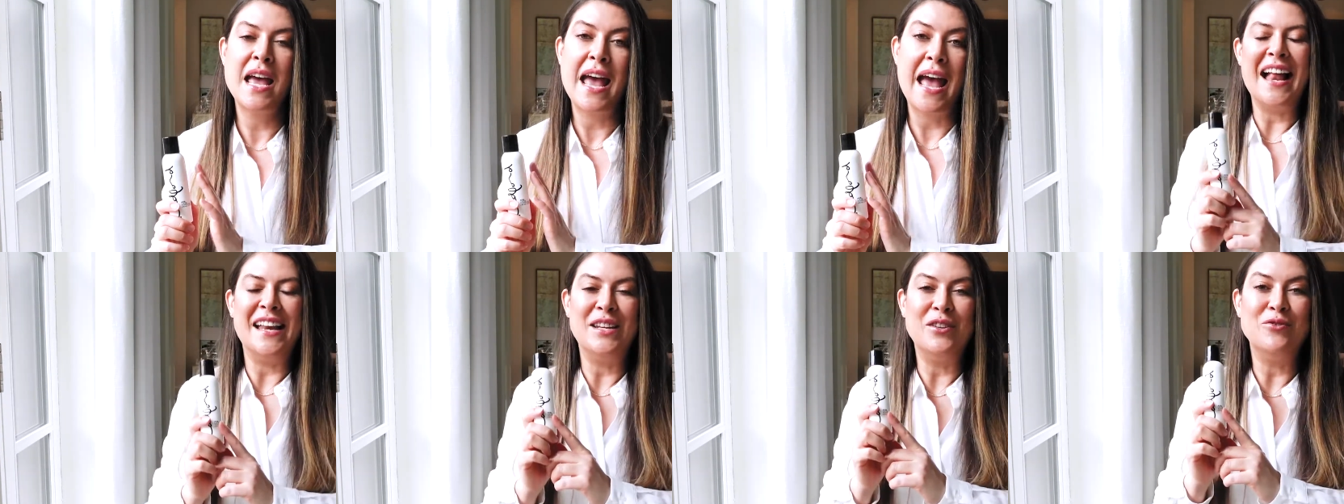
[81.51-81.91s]

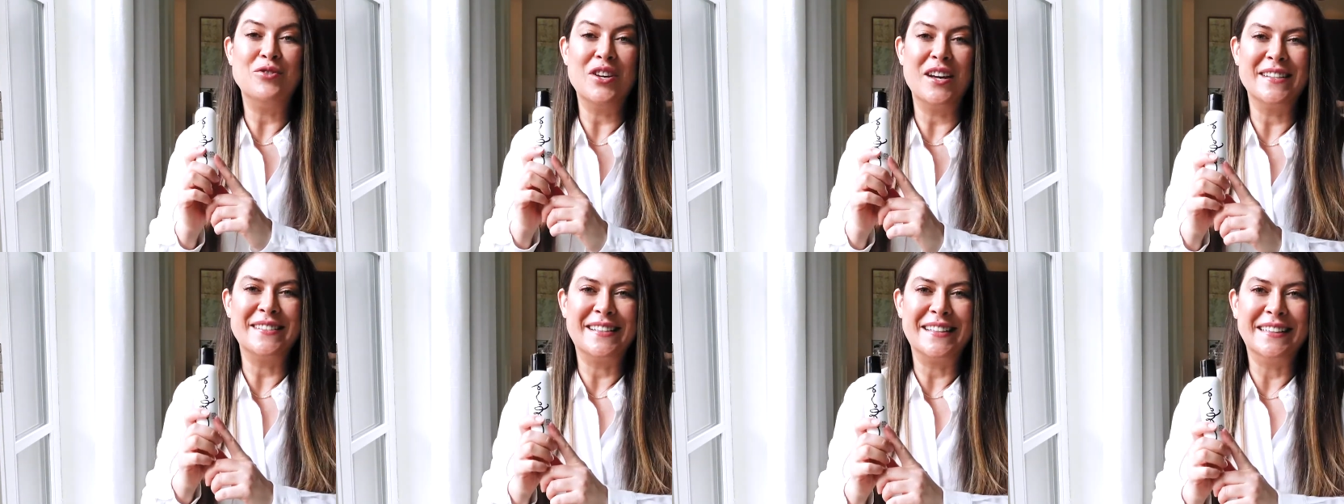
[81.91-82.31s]
and you
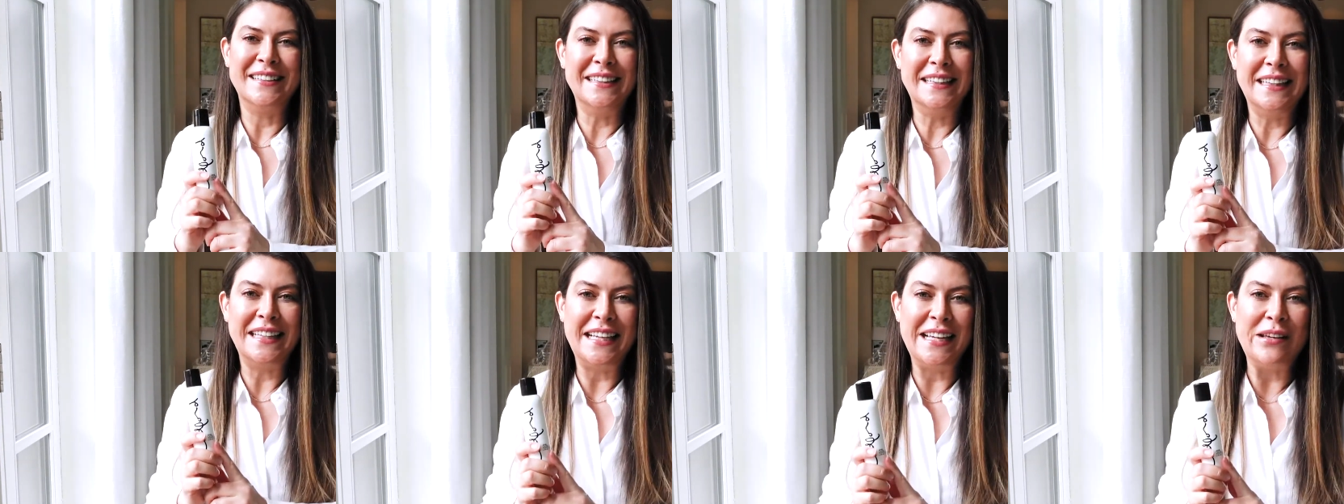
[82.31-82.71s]
just
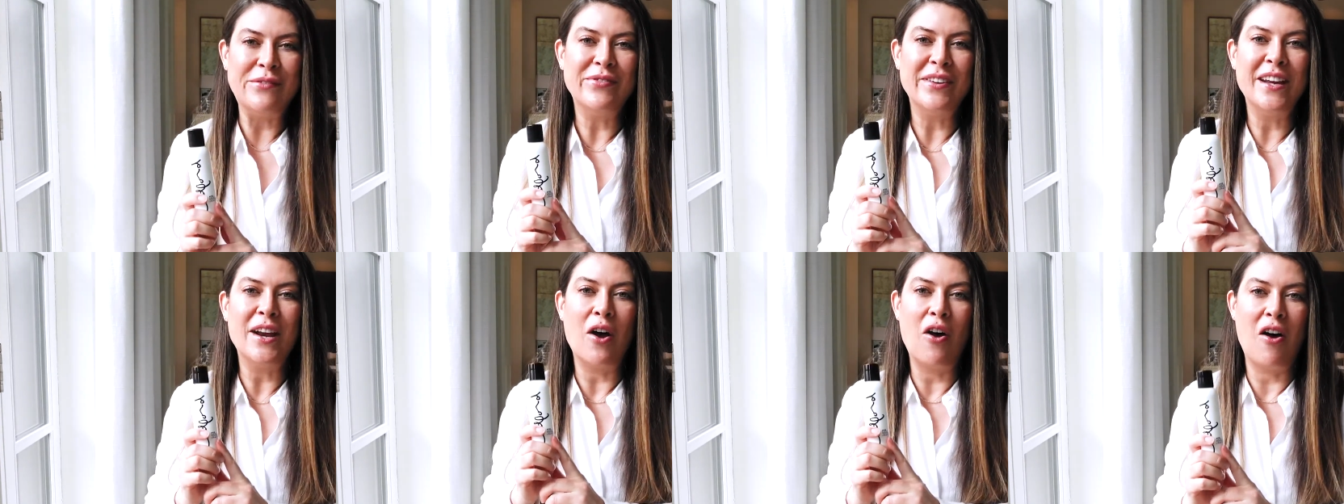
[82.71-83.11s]

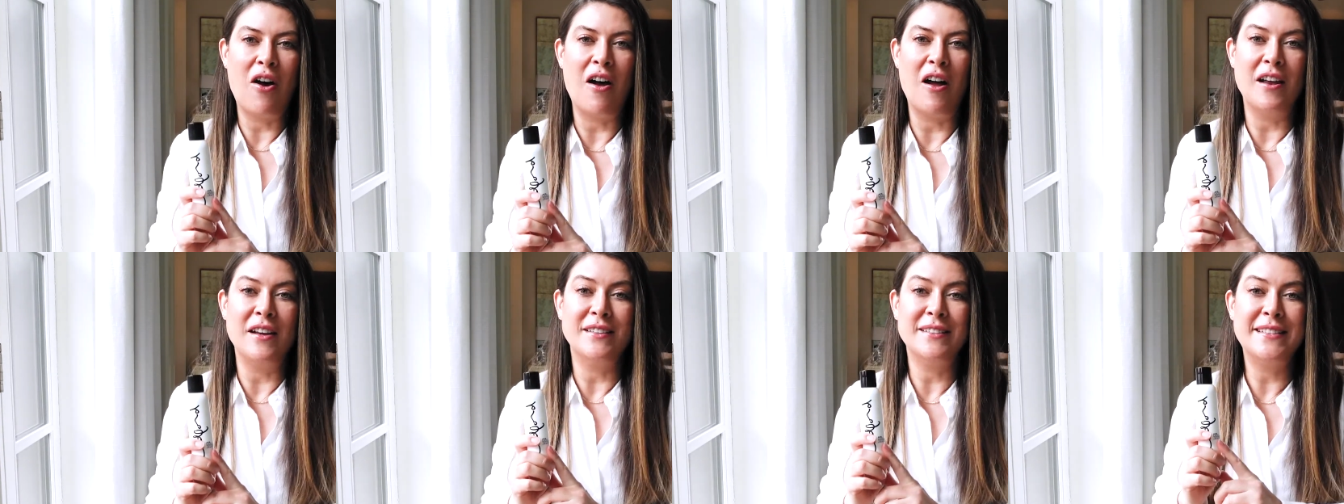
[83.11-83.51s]
leave it
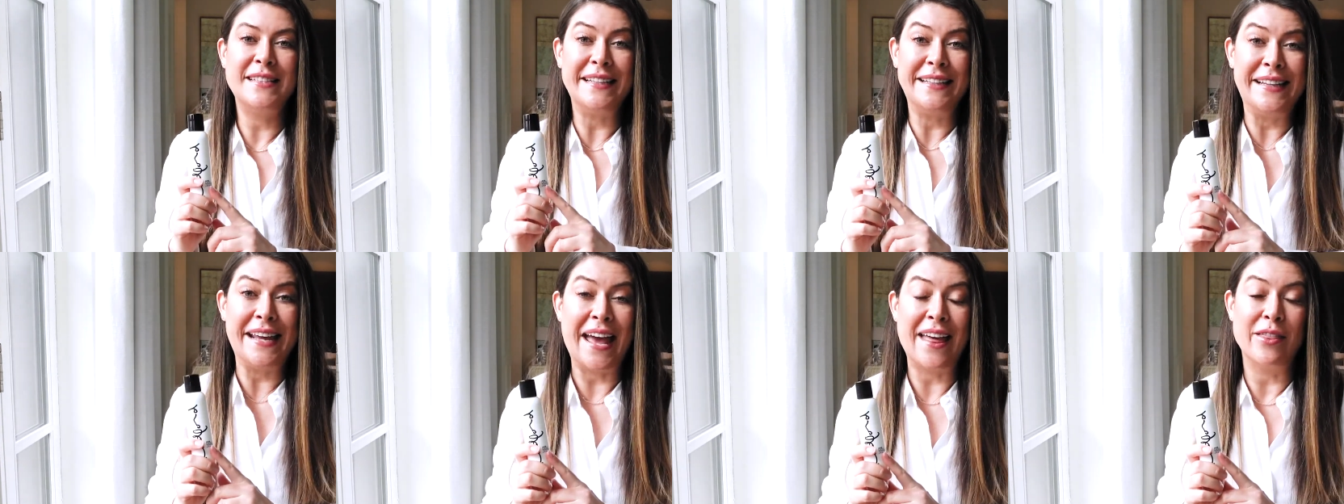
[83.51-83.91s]
on
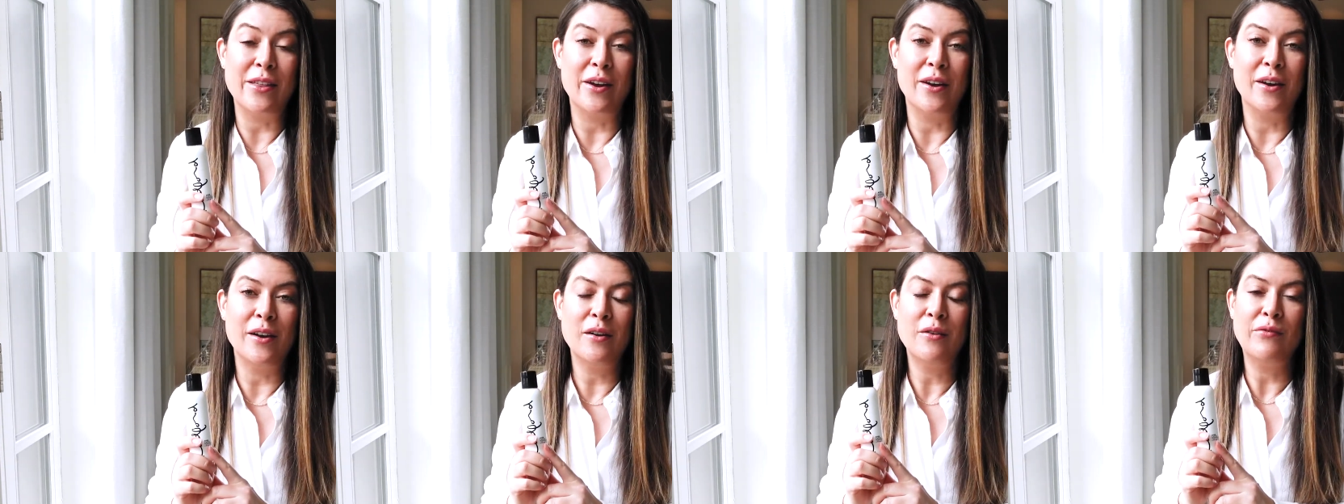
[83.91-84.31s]

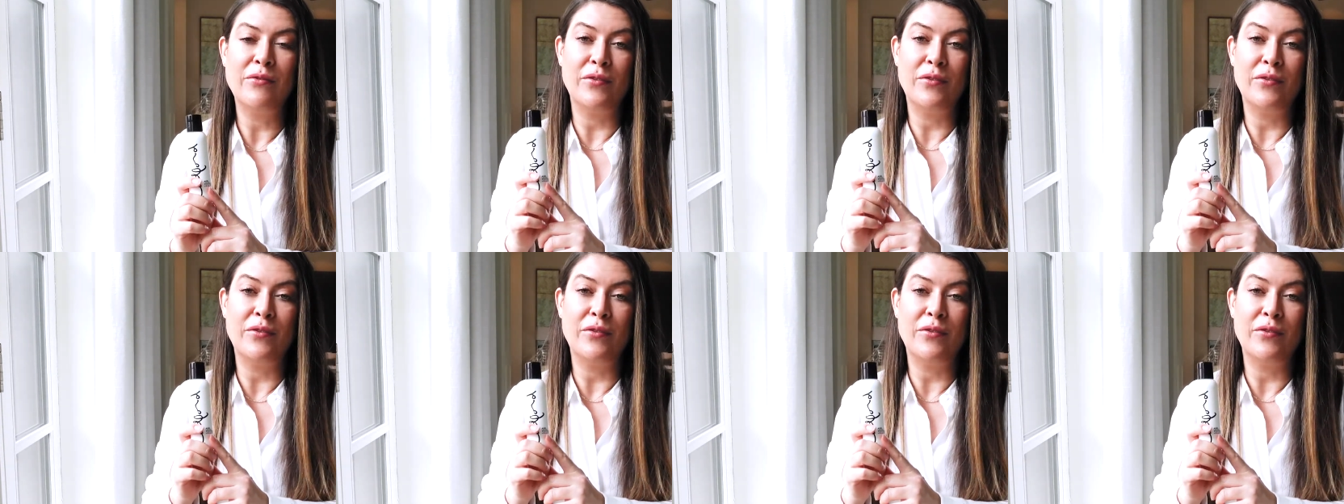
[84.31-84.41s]
together